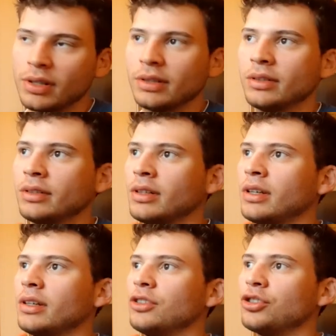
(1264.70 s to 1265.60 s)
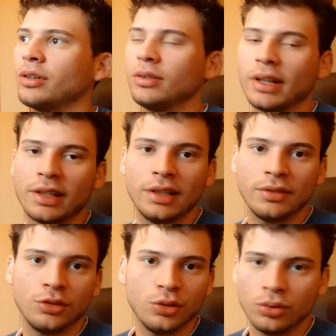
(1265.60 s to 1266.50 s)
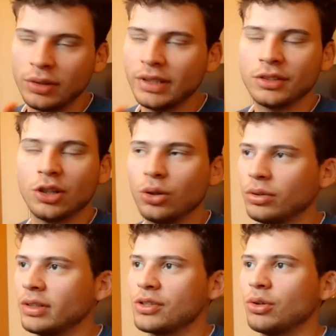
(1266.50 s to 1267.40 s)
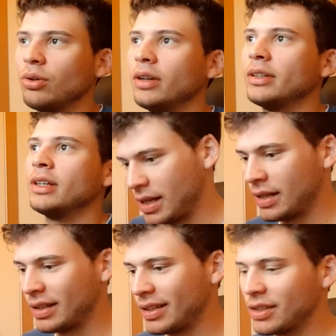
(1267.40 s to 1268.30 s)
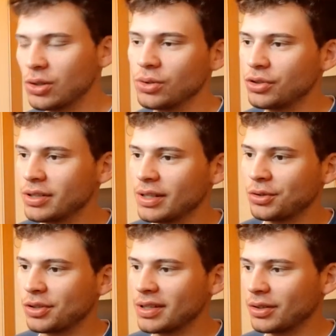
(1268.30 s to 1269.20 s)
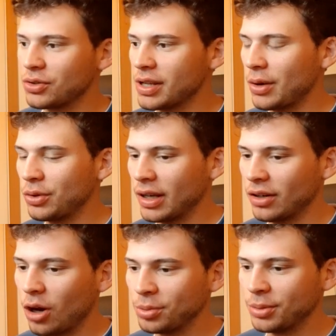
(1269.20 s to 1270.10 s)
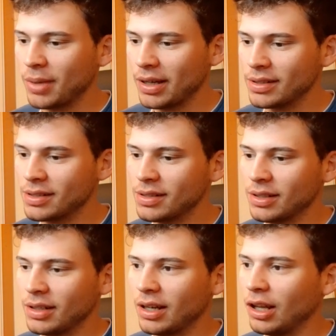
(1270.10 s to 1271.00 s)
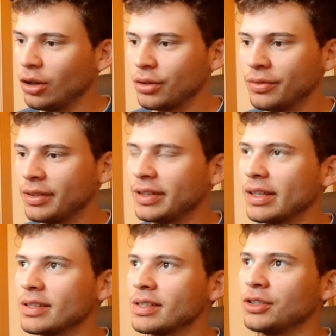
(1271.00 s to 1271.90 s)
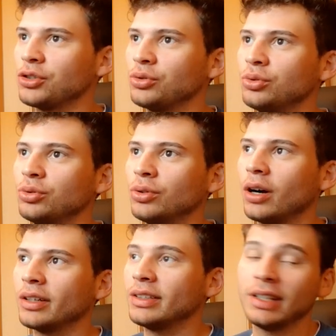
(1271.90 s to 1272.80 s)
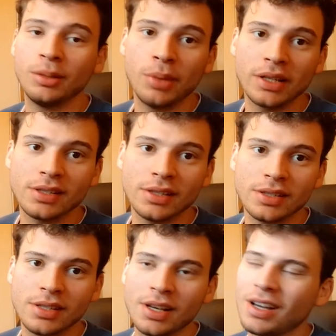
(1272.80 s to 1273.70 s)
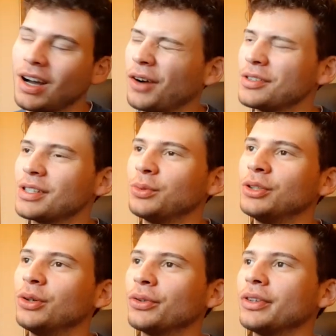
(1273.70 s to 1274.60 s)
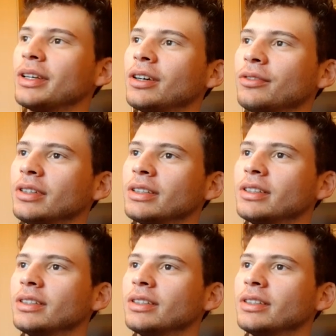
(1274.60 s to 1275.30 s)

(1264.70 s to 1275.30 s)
and in general, like if you know LeetCode and so on. And I think it's also just interesting to see how you can optimize a lot of the things that you do on a daily basis. Obviously, we don't think of it